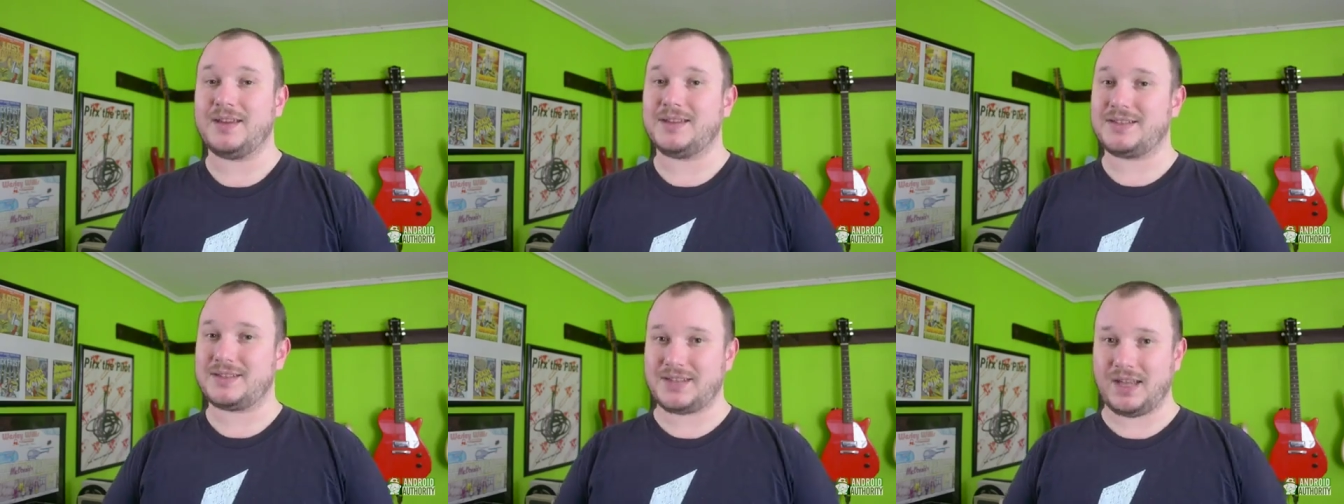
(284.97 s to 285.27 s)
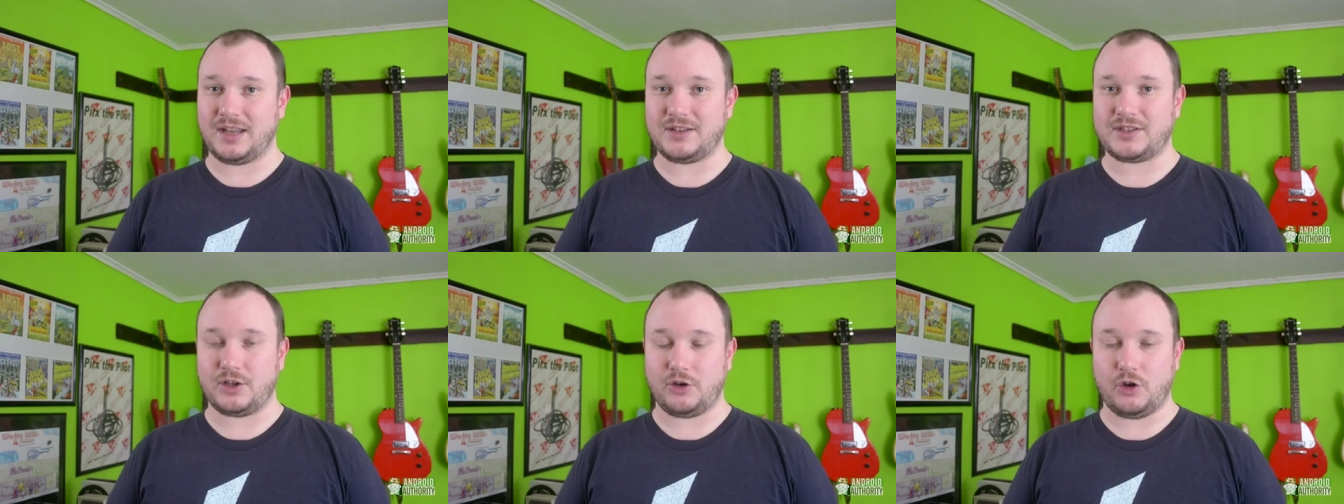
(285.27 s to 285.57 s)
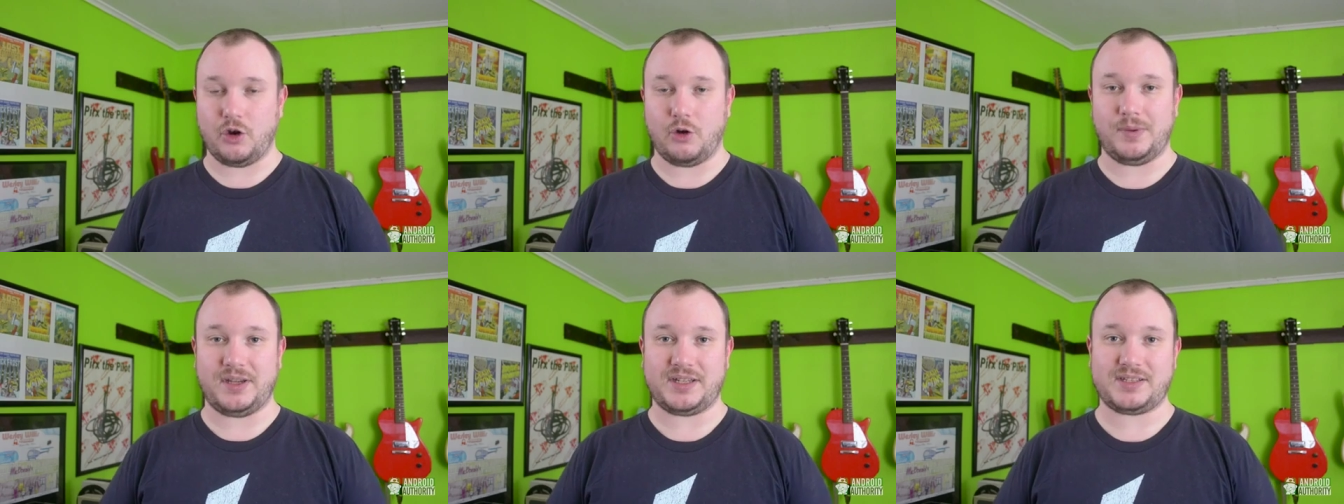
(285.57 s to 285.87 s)
since
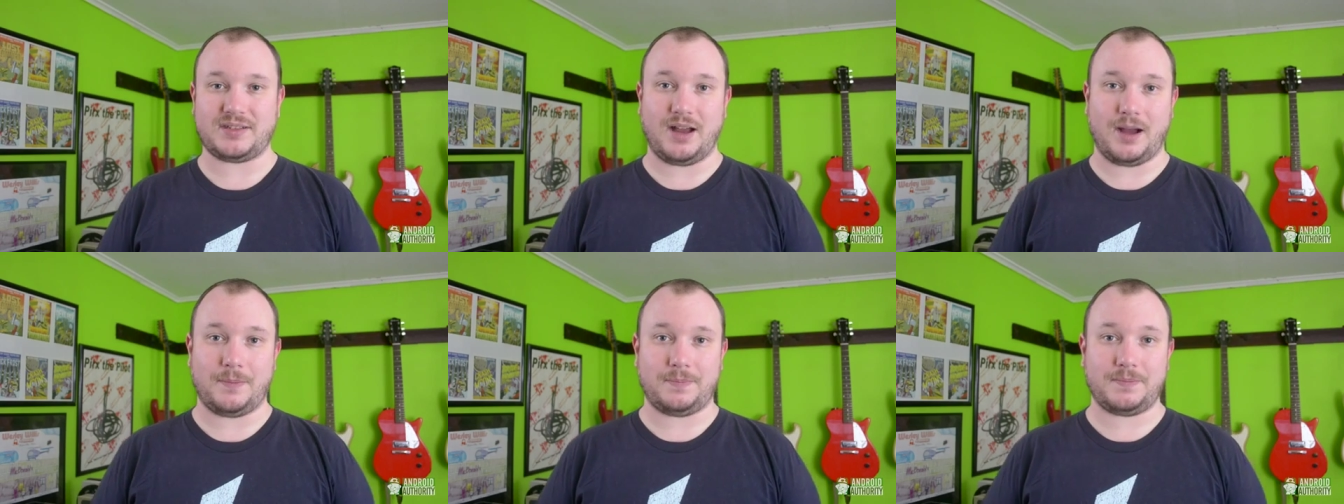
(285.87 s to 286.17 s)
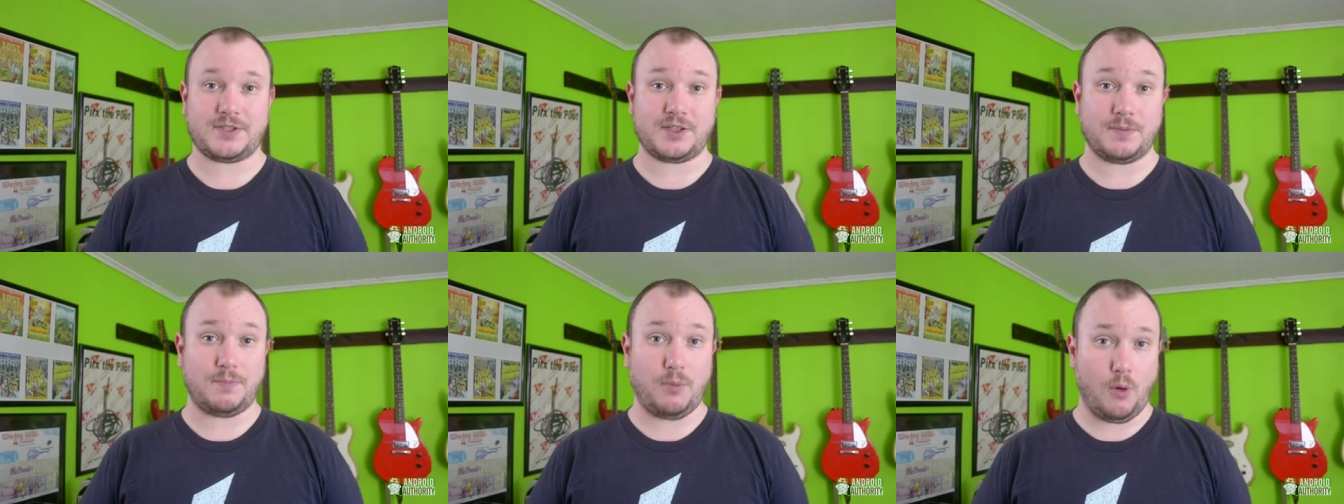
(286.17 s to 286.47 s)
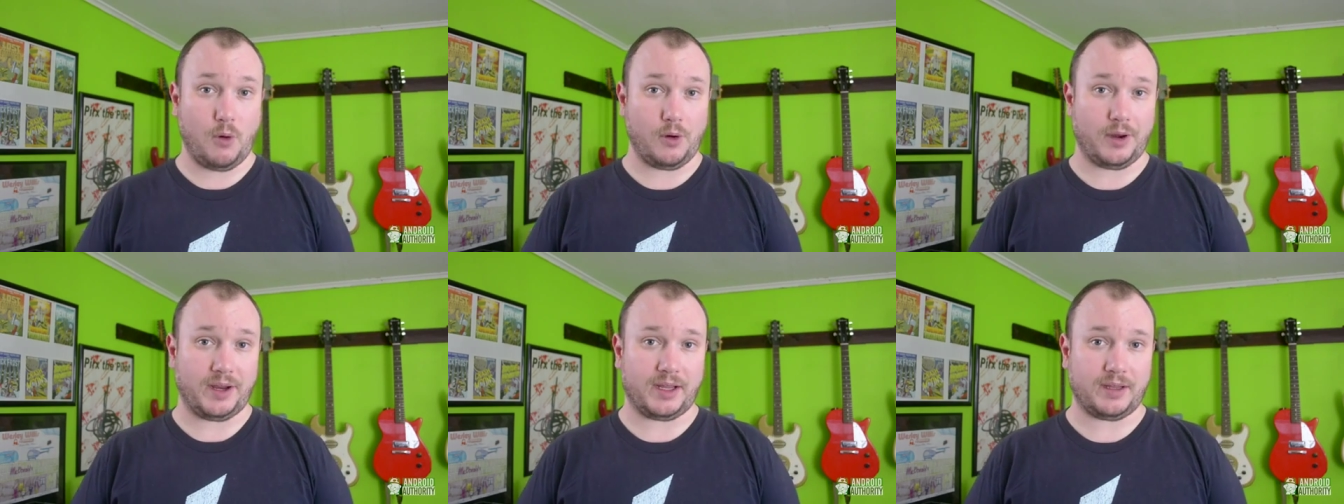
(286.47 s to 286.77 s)
Adobe stopped
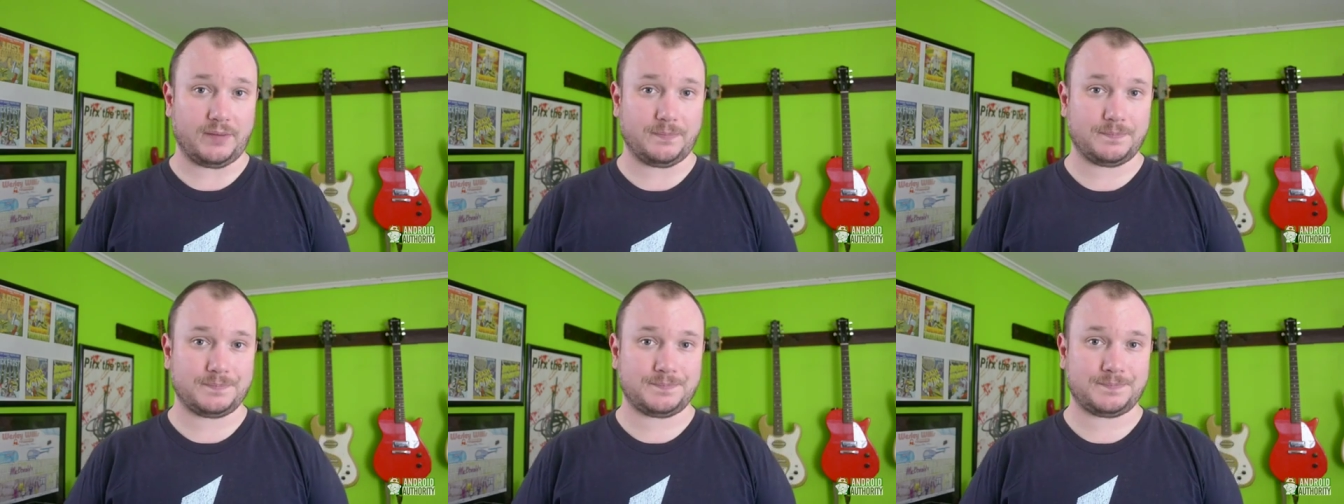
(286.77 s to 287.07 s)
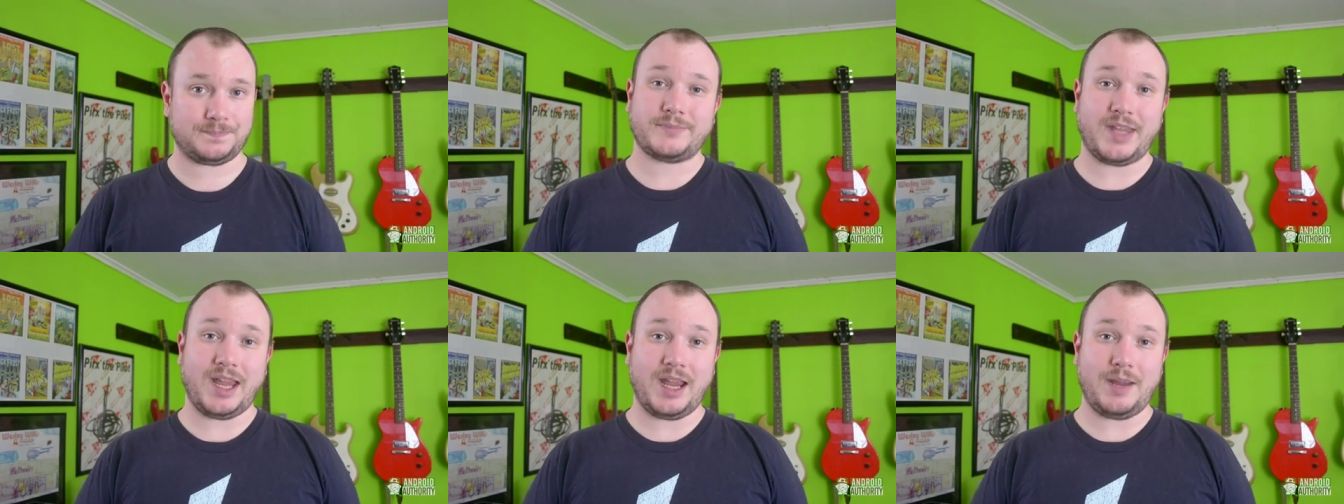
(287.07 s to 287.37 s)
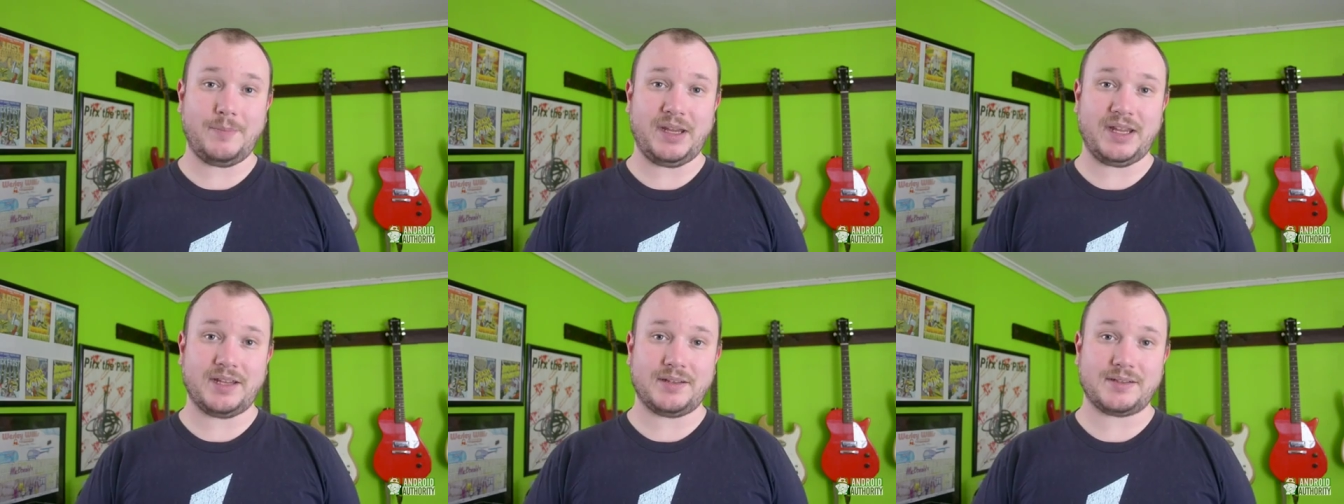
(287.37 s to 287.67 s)
supporting it.
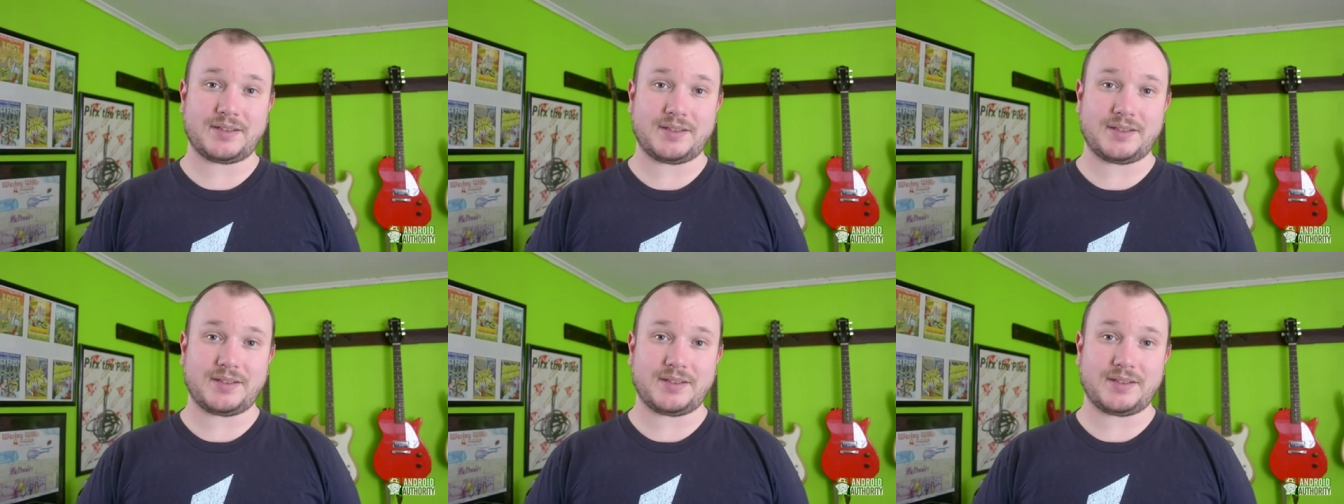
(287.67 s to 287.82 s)
Damien